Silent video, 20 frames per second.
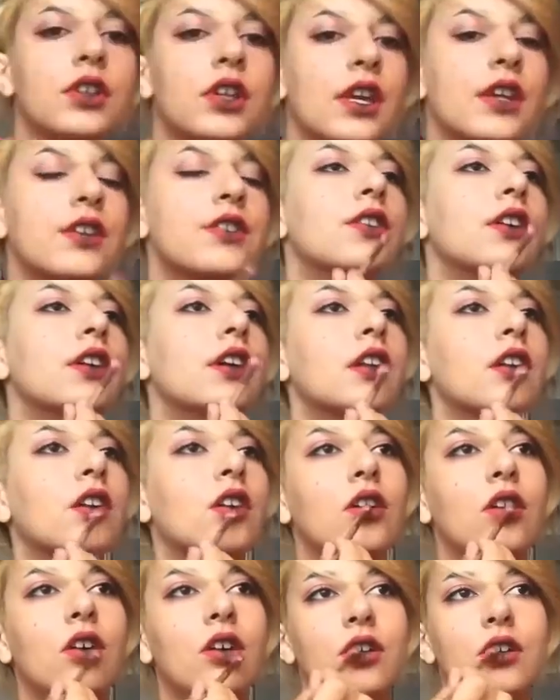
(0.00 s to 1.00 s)
Okay, so I got a
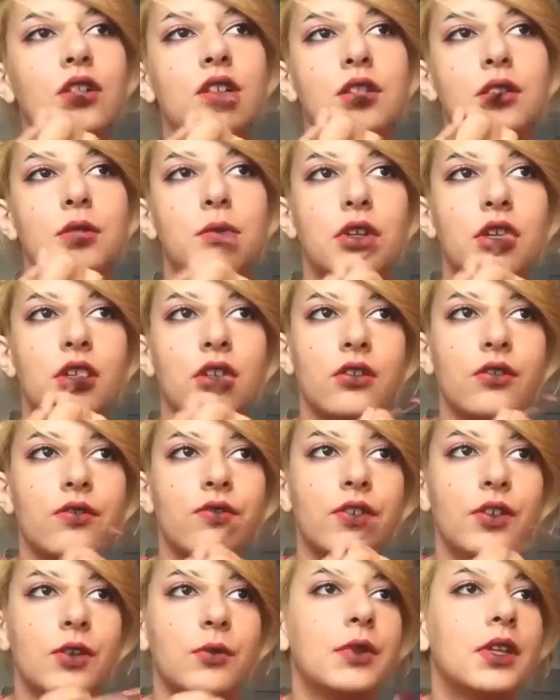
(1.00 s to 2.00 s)
call in the middle of
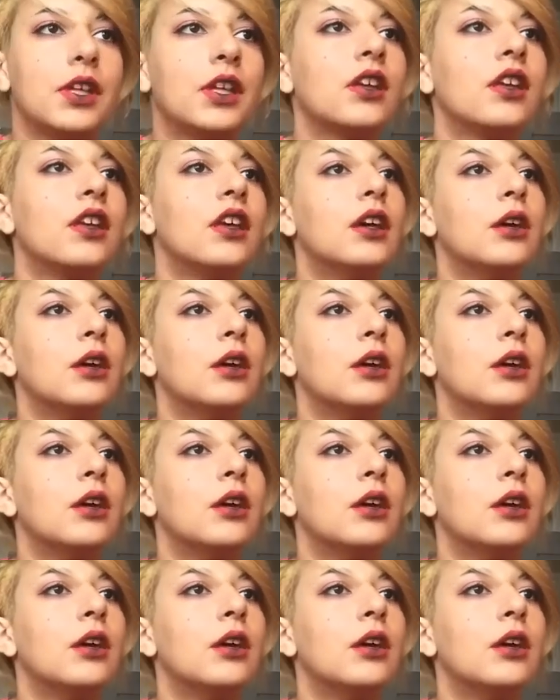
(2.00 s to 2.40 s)
filming,